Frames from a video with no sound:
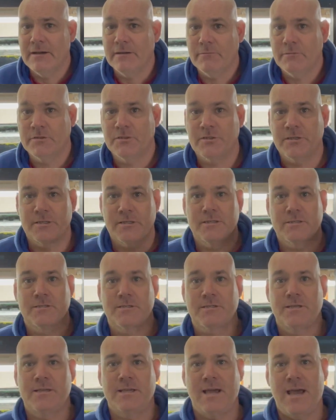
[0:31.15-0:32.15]
which you can
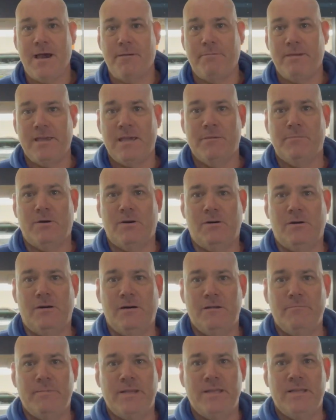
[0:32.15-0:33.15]
see up here
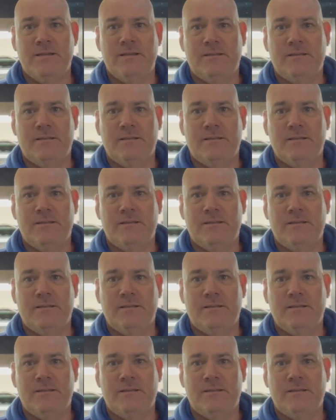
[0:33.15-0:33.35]
behind me,